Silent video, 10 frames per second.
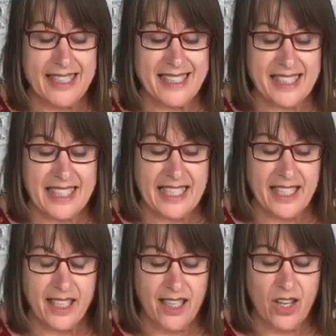
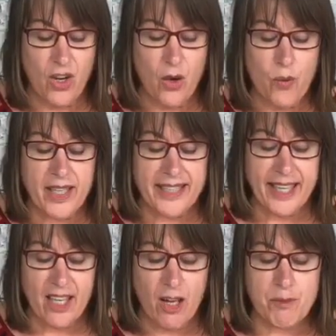C, when I
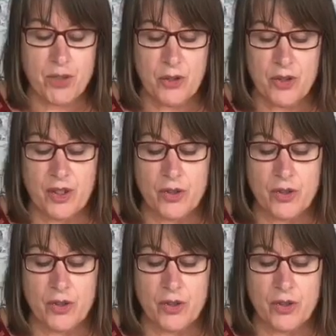get up to go to